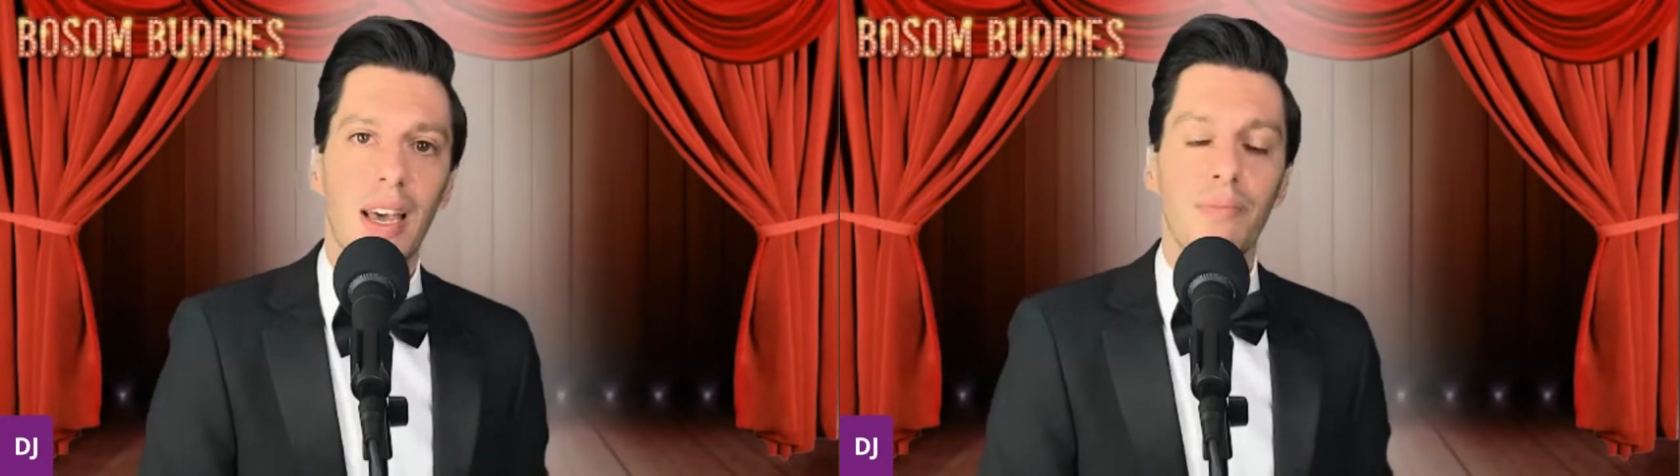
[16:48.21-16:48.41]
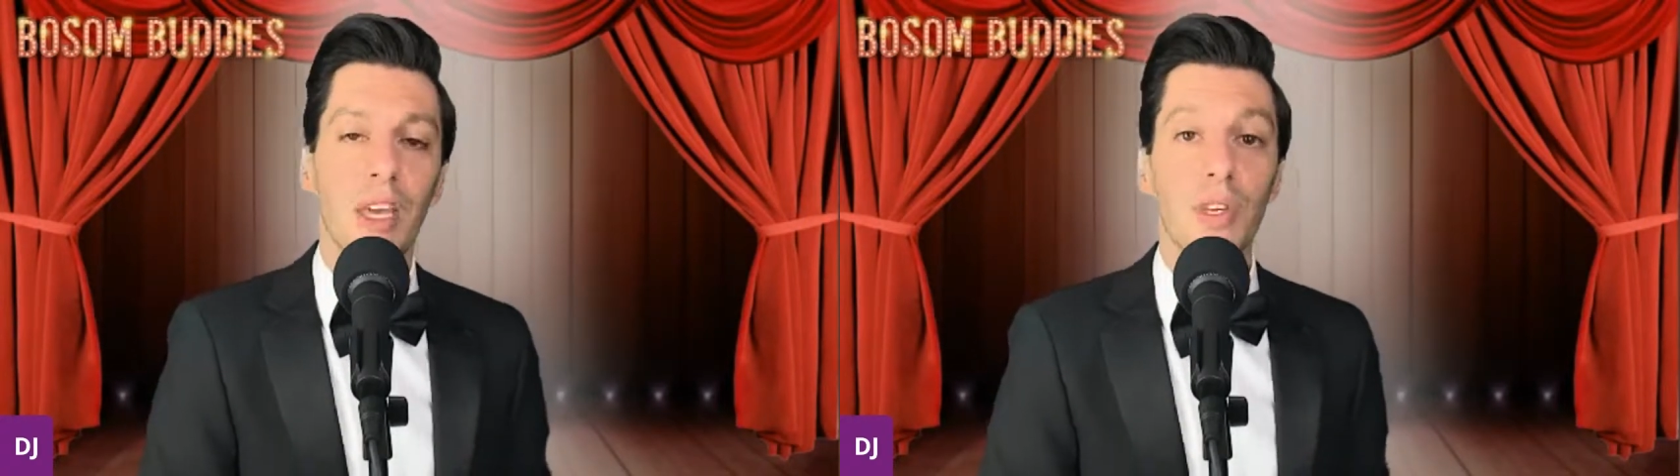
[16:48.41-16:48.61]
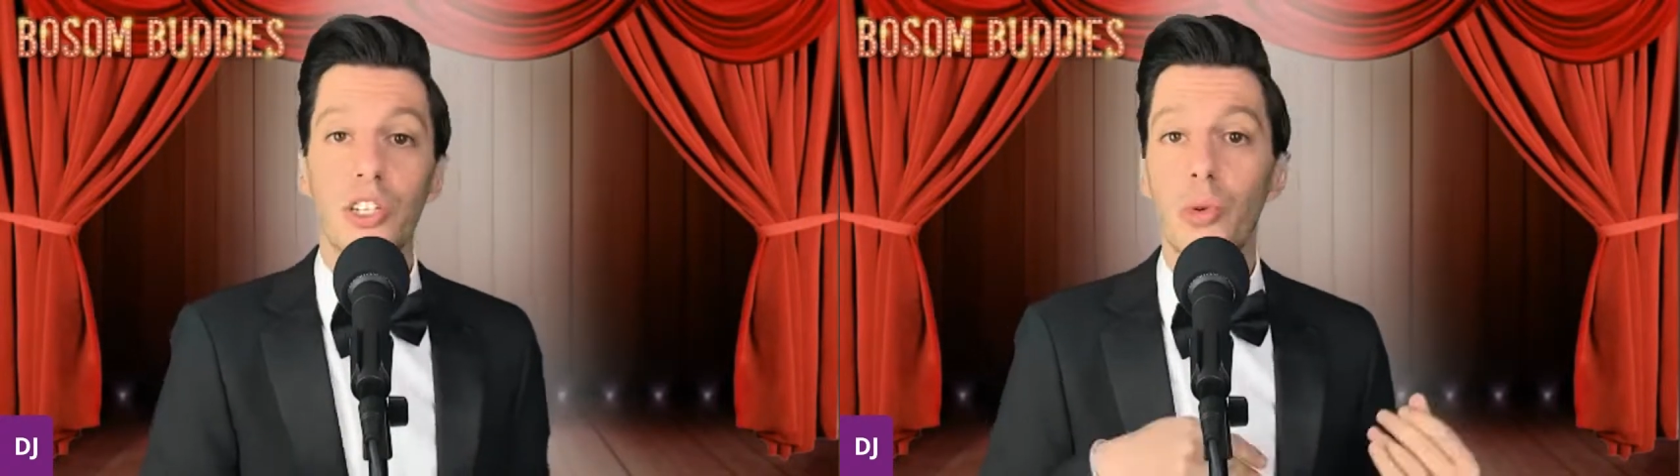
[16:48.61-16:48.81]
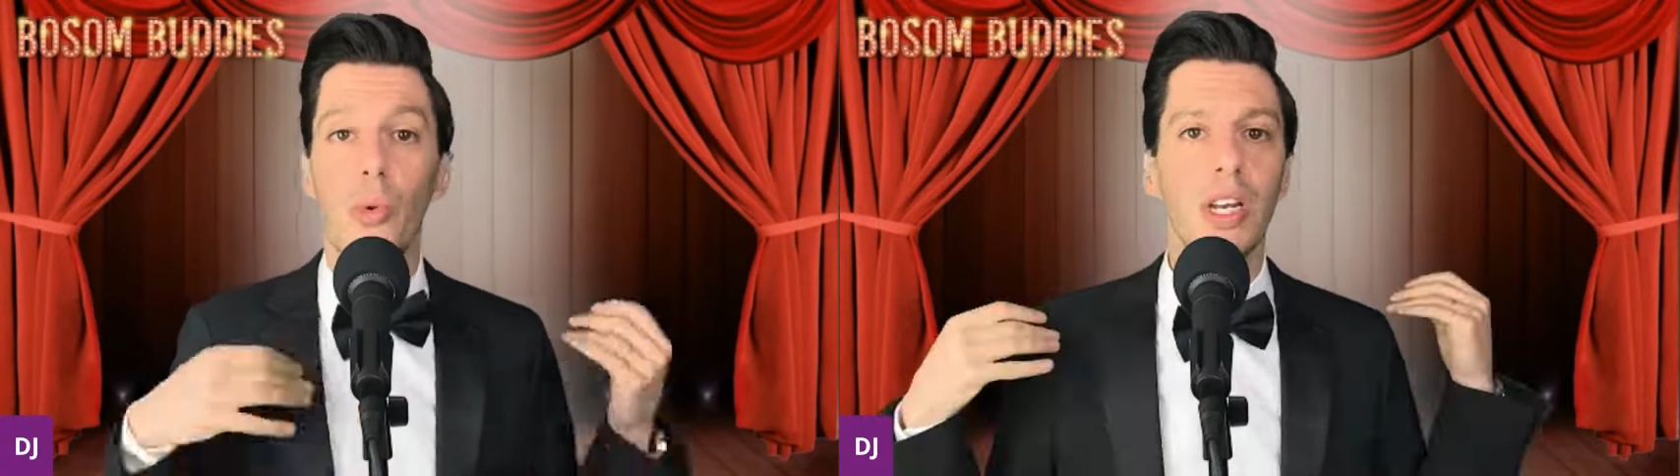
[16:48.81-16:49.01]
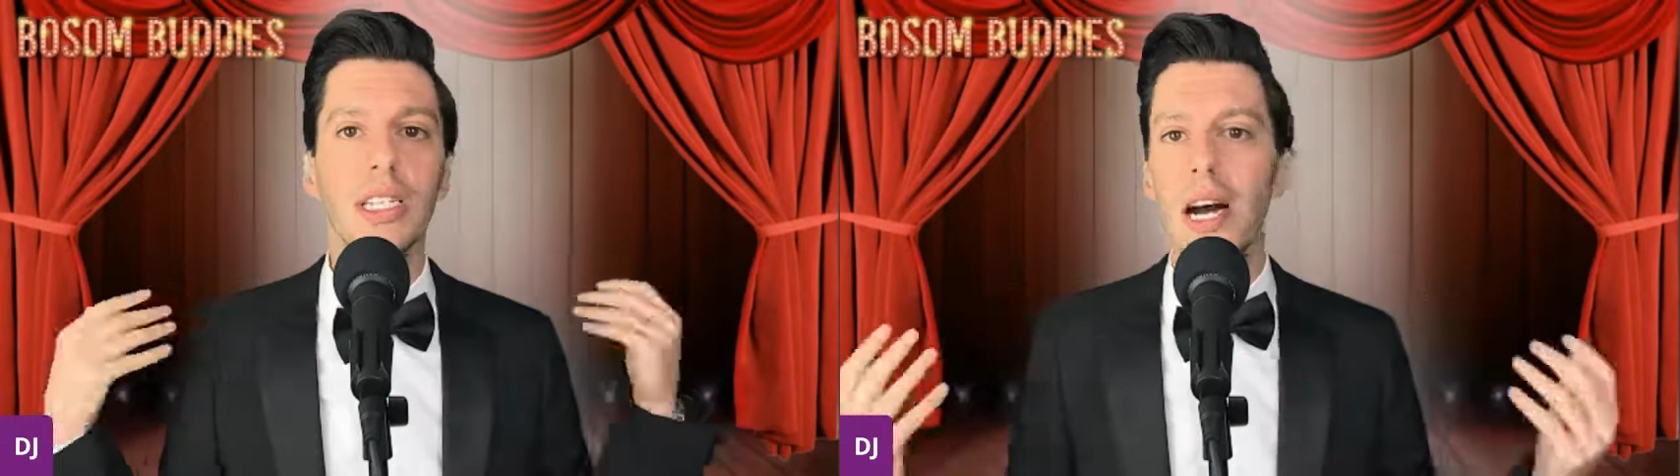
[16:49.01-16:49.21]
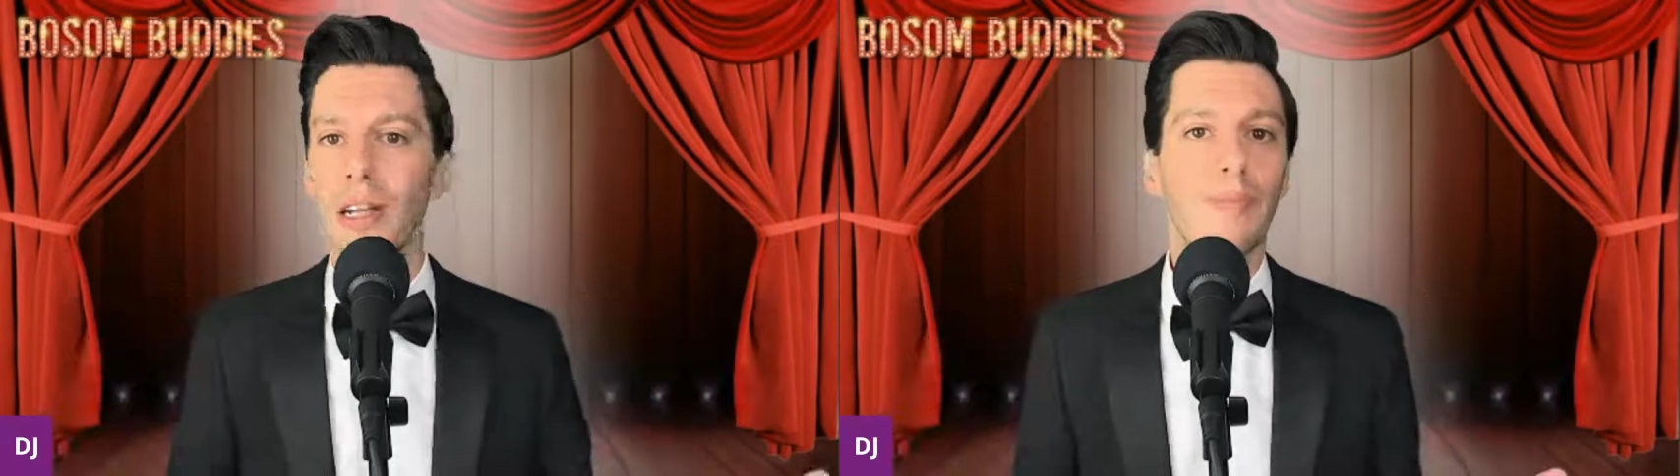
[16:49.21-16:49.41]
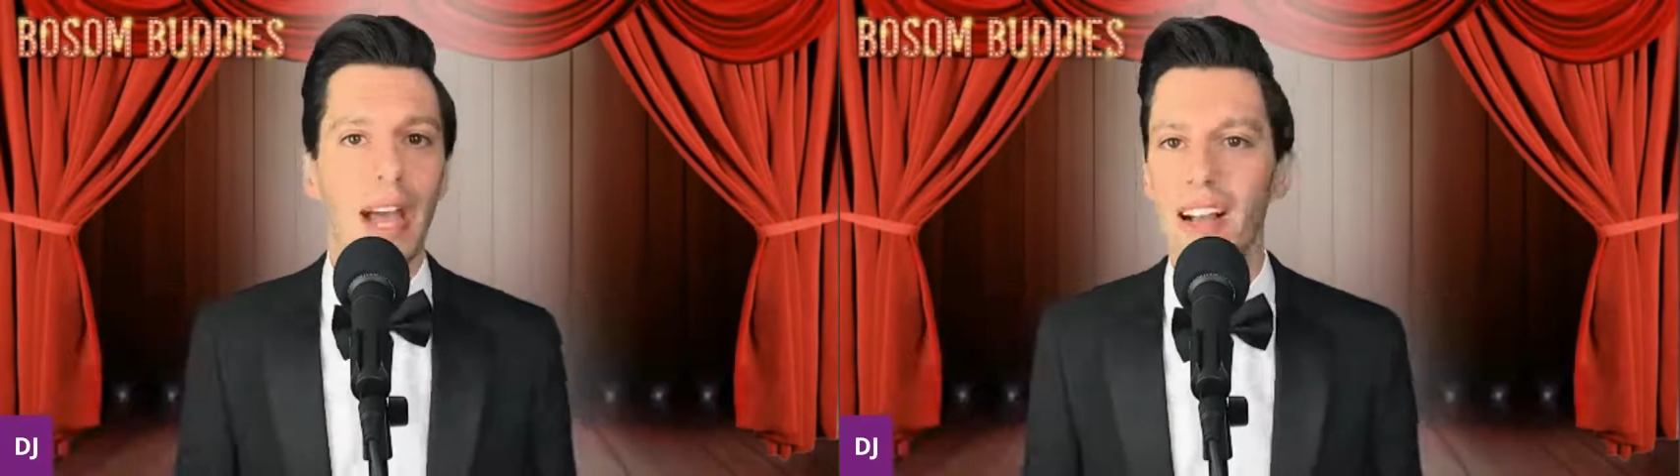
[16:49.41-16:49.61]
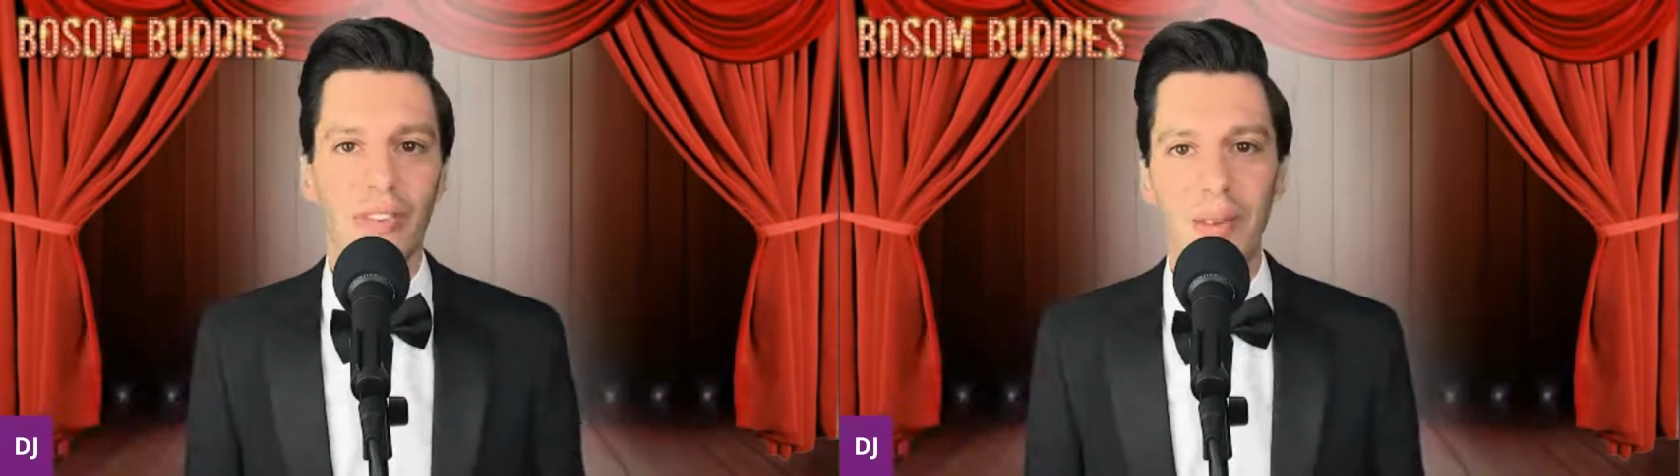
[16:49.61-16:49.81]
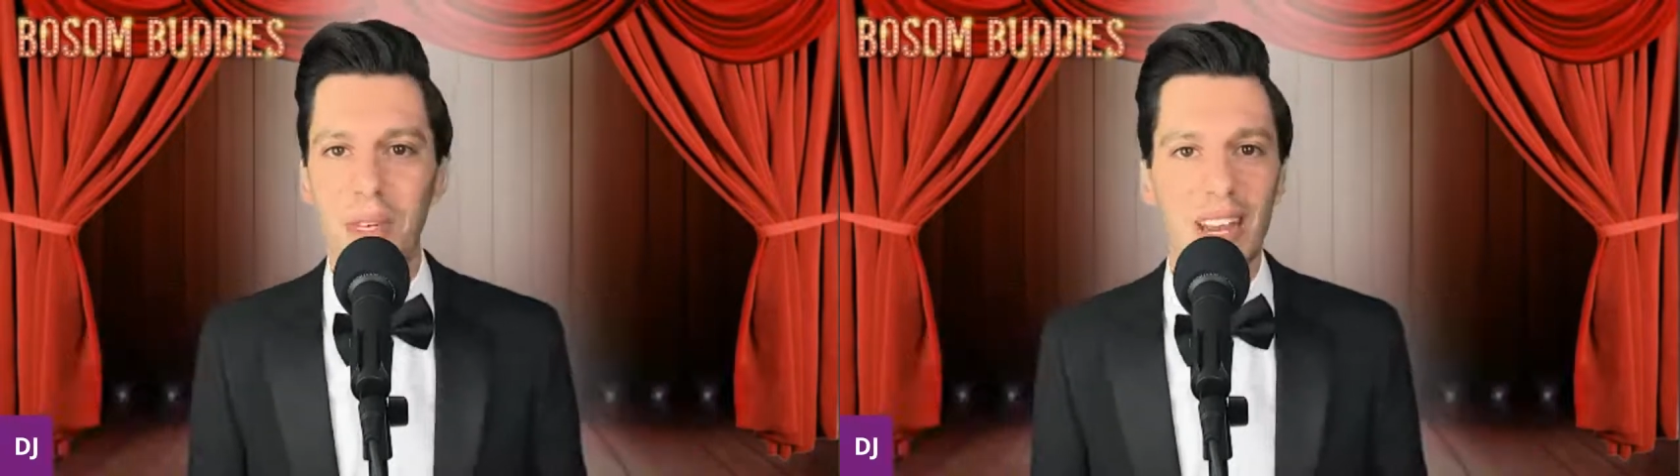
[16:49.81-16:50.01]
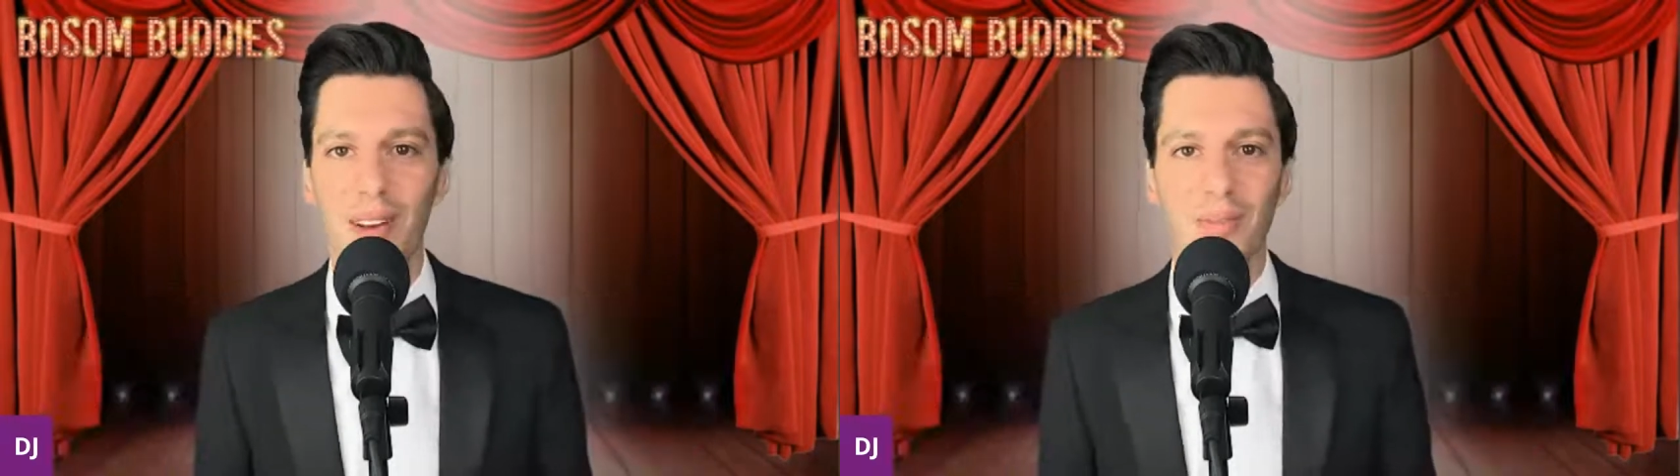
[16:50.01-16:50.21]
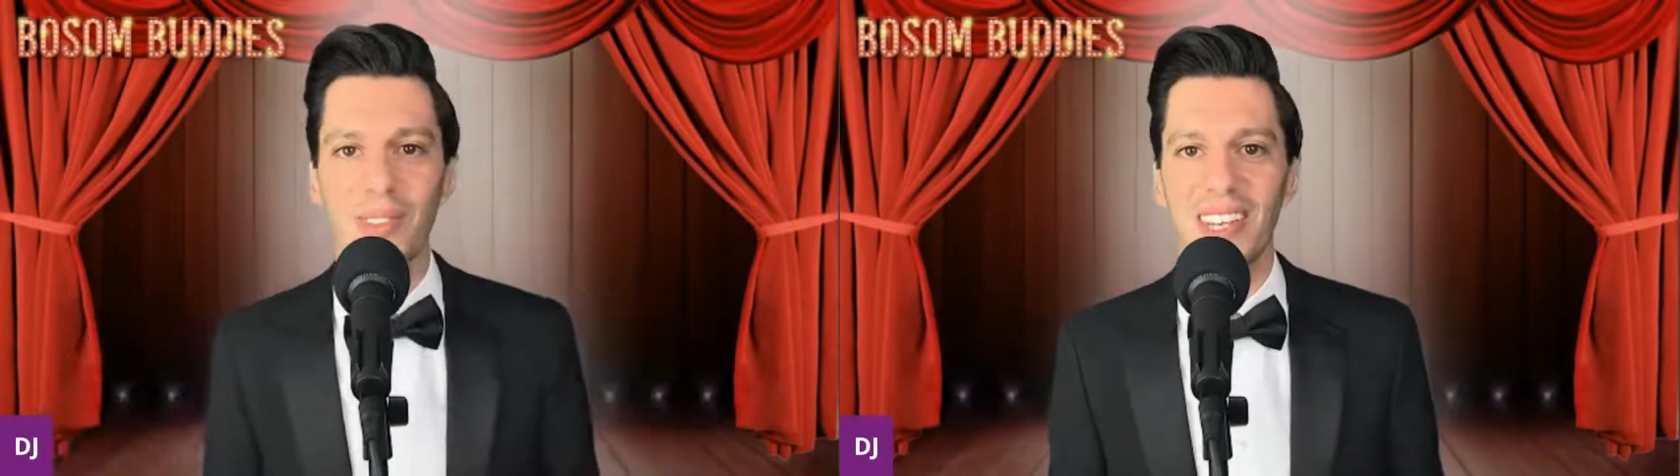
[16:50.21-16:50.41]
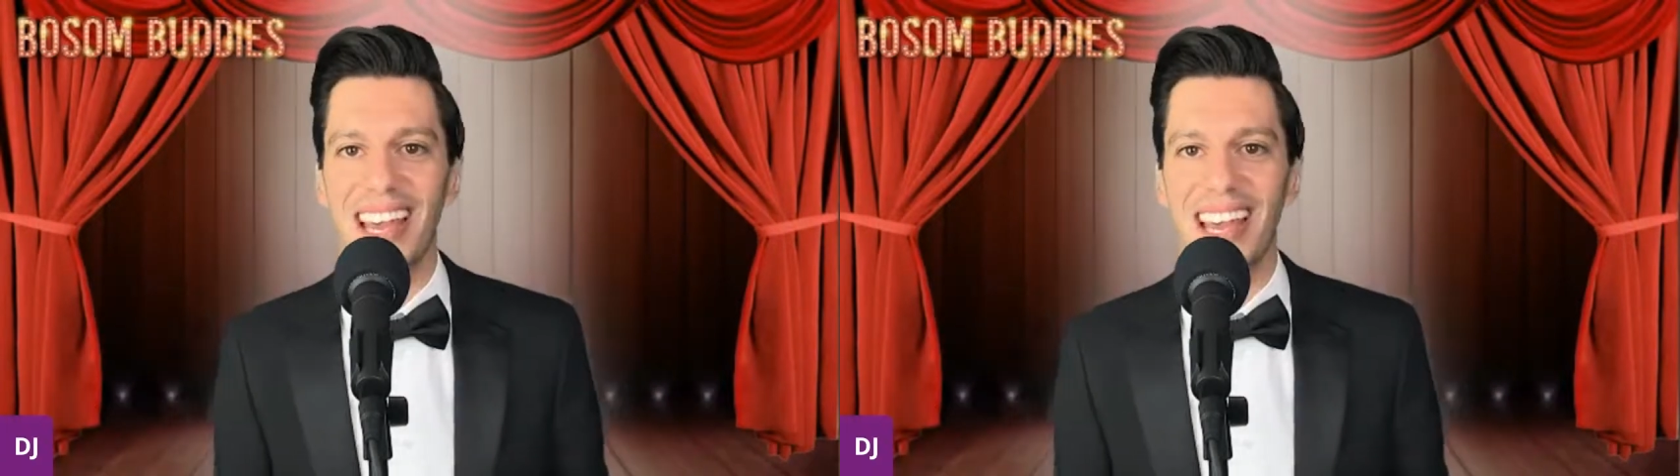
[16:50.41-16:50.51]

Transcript: maybe a $20 bag of M&Ms,